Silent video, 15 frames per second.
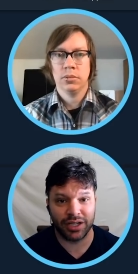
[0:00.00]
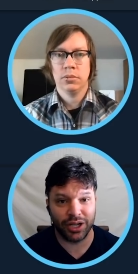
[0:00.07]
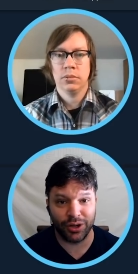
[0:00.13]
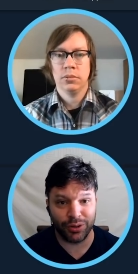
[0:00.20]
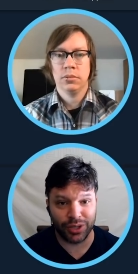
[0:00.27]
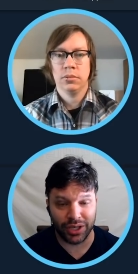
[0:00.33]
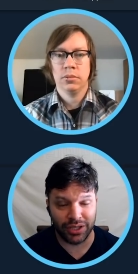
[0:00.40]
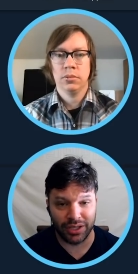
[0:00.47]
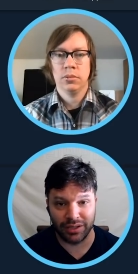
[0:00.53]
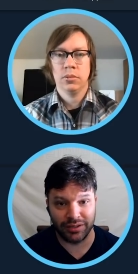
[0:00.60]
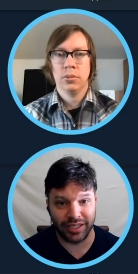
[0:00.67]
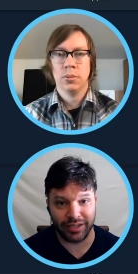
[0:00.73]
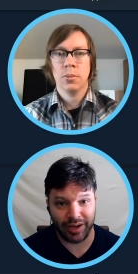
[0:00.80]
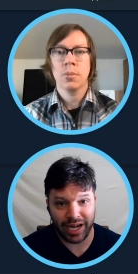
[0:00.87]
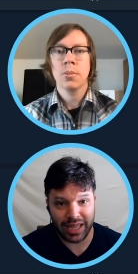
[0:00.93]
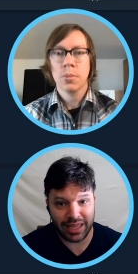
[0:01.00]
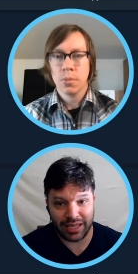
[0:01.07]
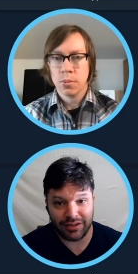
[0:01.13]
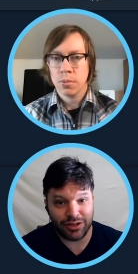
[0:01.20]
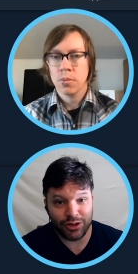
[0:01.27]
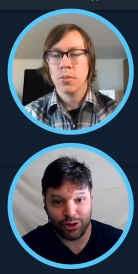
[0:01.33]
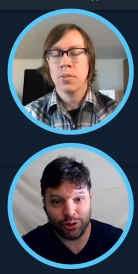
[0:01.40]
Speaker 1: code or null, you know,
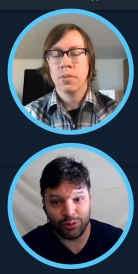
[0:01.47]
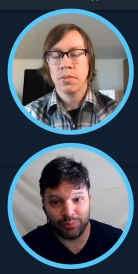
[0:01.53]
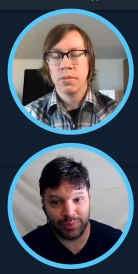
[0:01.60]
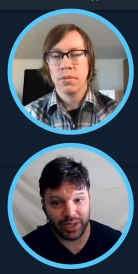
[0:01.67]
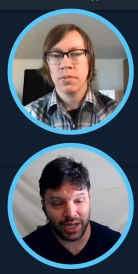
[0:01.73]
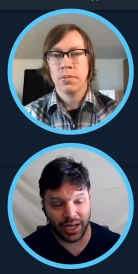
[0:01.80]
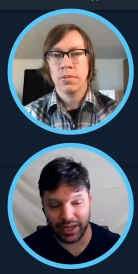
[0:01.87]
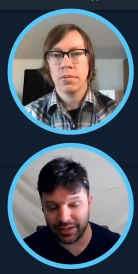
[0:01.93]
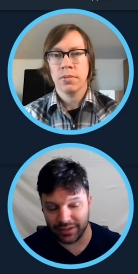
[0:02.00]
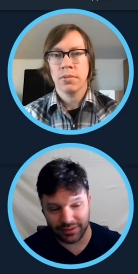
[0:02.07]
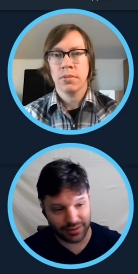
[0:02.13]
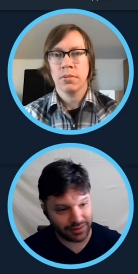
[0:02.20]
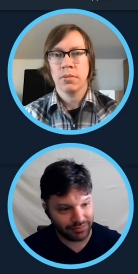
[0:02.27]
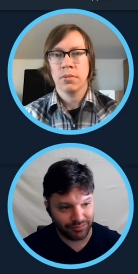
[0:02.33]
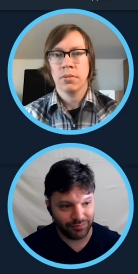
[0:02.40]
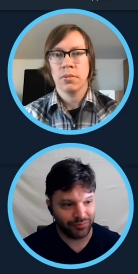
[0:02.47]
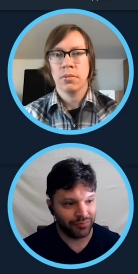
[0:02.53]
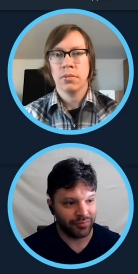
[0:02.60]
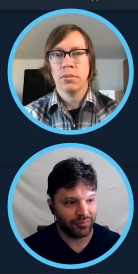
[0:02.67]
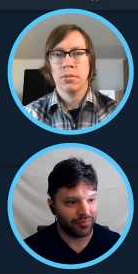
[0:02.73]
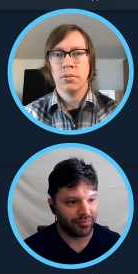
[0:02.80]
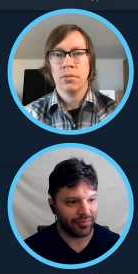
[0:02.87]
anything new beyond,
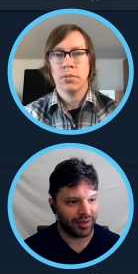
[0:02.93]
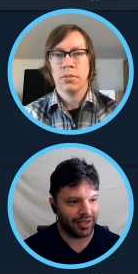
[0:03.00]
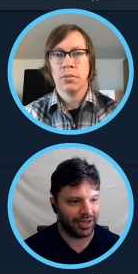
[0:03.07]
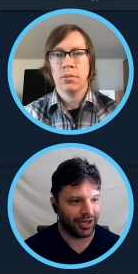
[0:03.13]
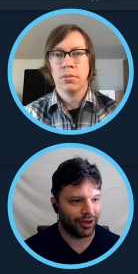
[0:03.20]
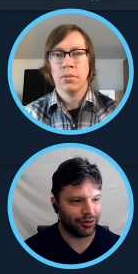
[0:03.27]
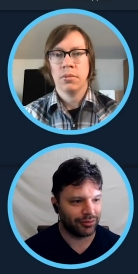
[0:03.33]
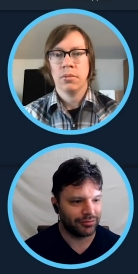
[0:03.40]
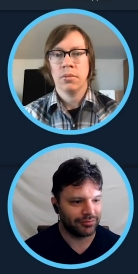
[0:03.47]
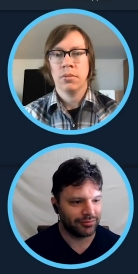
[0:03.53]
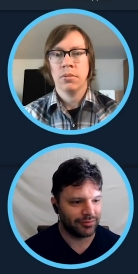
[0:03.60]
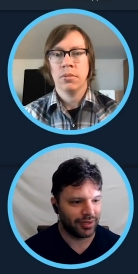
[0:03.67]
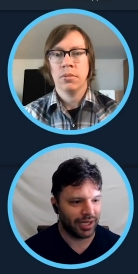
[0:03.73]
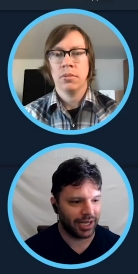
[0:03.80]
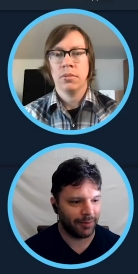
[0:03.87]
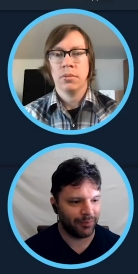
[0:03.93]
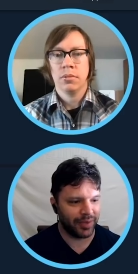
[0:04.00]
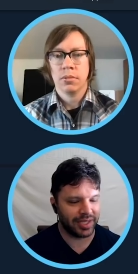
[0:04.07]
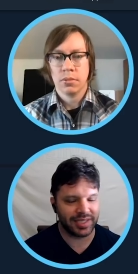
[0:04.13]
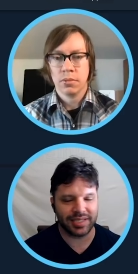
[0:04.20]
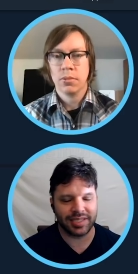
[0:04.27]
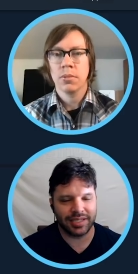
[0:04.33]
you know, um, the
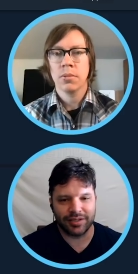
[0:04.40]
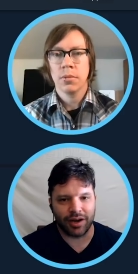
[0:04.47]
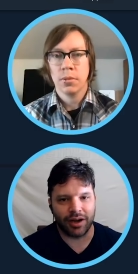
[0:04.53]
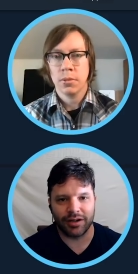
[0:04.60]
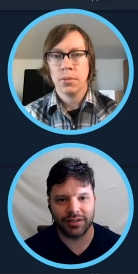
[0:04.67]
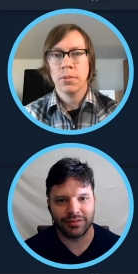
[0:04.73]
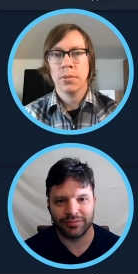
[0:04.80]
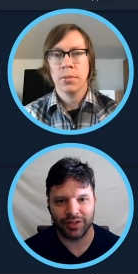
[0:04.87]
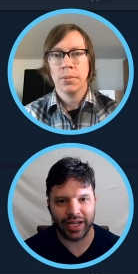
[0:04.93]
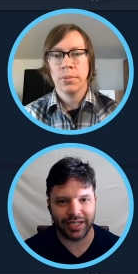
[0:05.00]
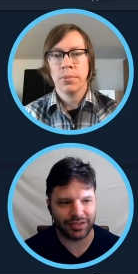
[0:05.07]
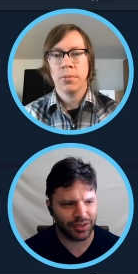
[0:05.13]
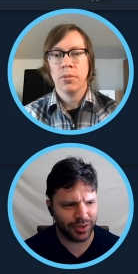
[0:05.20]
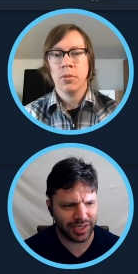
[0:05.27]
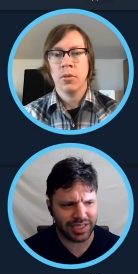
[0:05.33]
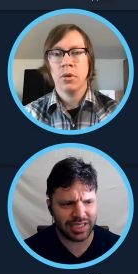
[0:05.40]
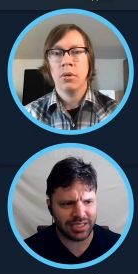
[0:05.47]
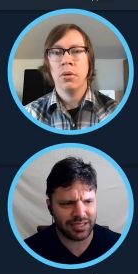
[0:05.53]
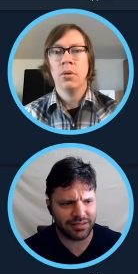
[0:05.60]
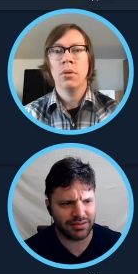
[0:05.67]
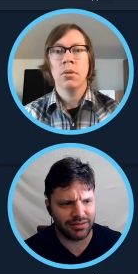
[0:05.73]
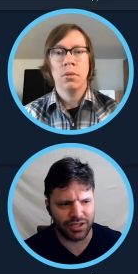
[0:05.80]
existing Dart. Like, so this
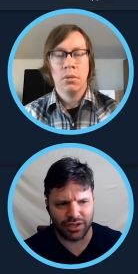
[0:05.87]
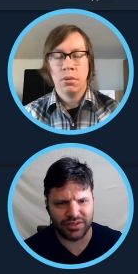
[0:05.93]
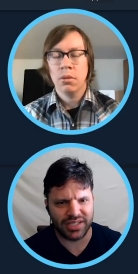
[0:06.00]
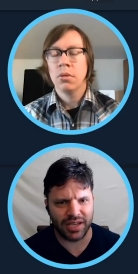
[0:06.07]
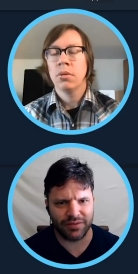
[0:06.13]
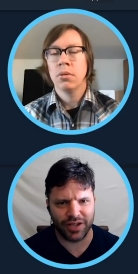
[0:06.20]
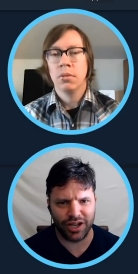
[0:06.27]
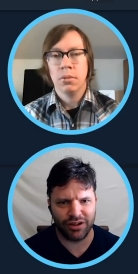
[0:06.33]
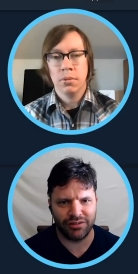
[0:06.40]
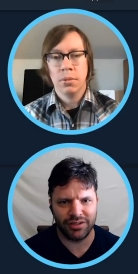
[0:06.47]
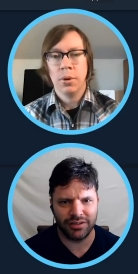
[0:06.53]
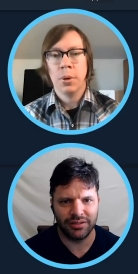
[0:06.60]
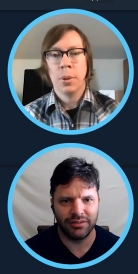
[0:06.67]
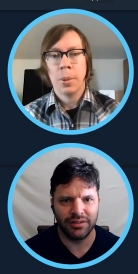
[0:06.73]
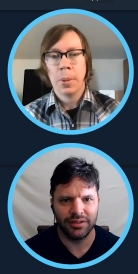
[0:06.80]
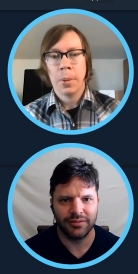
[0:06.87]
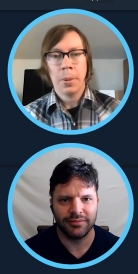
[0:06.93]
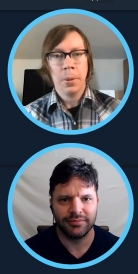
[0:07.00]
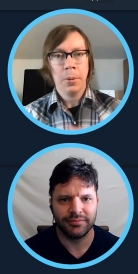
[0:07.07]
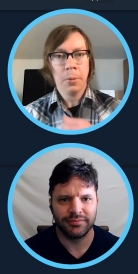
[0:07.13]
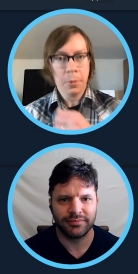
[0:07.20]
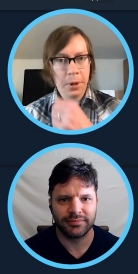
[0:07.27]
is
Speaker 2: null safe code.
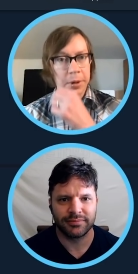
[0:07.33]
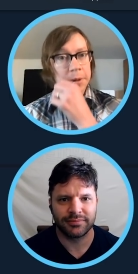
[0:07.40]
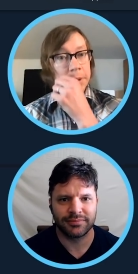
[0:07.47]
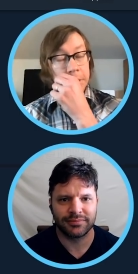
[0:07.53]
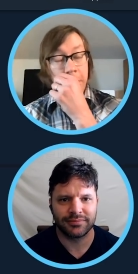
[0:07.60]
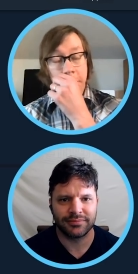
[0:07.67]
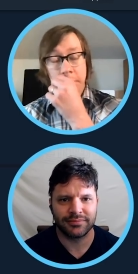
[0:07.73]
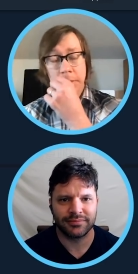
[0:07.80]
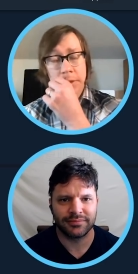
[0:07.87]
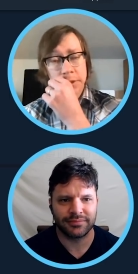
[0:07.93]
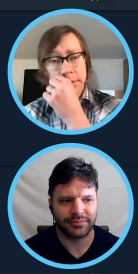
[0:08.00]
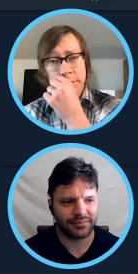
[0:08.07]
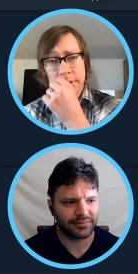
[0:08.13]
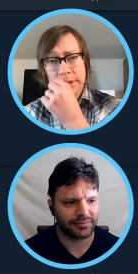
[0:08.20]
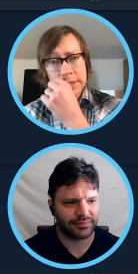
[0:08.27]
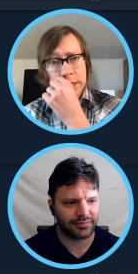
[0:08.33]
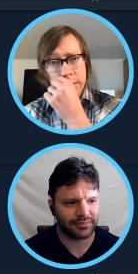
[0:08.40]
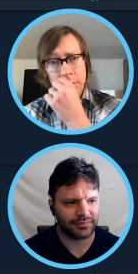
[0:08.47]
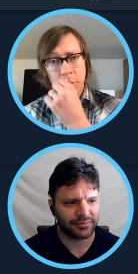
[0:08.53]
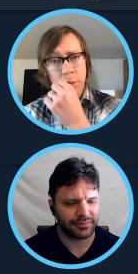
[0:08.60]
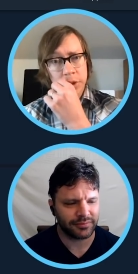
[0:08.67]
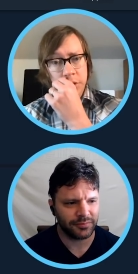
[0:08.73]
Right. Yeah. So this is
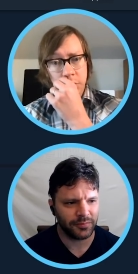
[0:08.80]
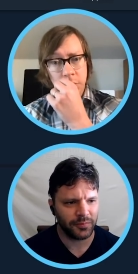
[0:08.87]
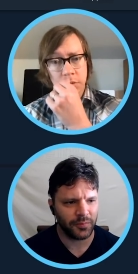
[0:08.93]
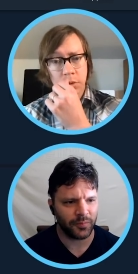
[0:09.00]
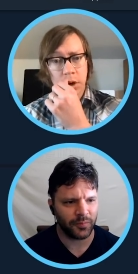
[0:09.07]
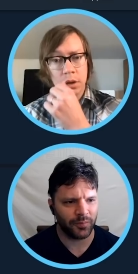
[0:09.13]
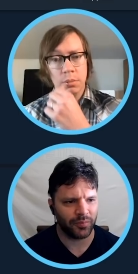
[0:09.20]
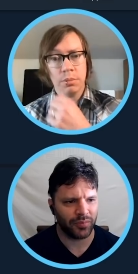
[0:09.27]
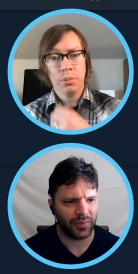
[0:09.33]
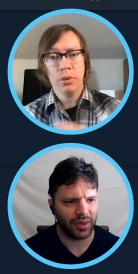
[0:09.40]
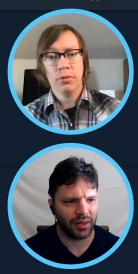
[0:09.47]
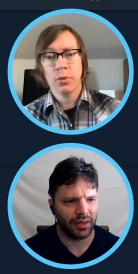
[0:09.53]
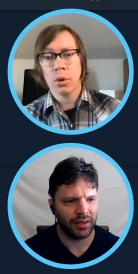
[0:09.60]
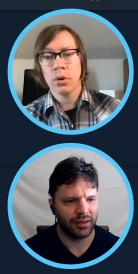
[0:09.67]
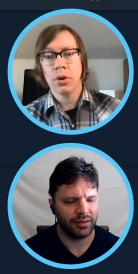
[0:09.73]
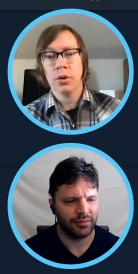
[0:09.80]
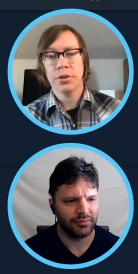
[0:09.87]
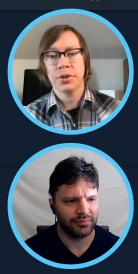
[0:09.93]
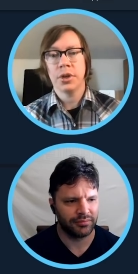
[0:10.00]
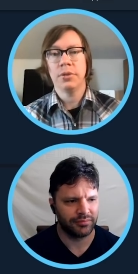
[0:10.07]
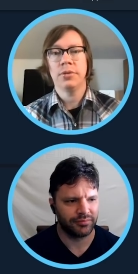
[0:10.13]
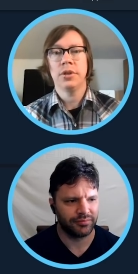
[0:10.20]
exactly what you would write before null
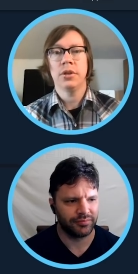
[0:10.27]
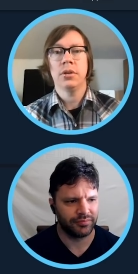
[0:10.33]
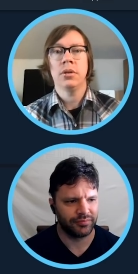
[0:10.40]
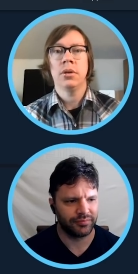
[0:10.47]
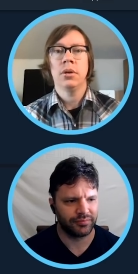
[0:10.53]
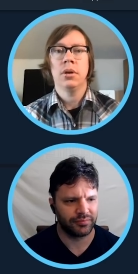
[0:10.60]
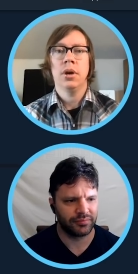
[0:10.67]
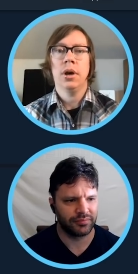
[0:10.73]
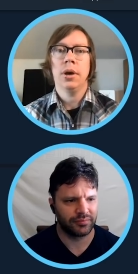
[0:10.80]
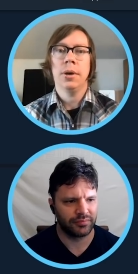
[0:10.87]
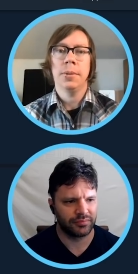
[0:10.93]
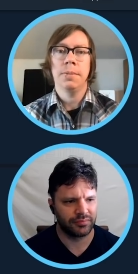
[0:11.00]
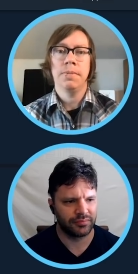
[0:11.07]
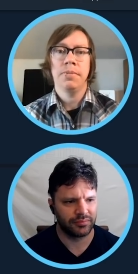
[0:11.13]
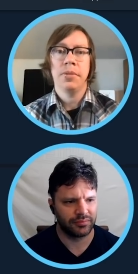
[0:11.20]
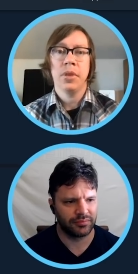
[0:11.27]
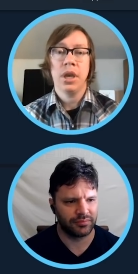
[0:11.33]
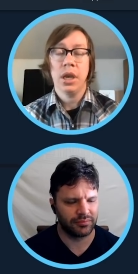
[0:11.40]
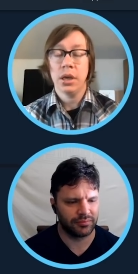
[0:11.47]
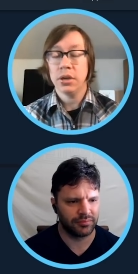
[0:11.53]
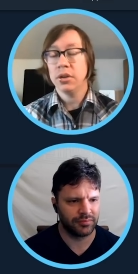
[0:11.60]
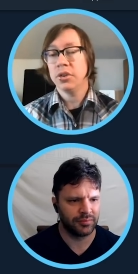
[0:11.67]
safety. Um, and it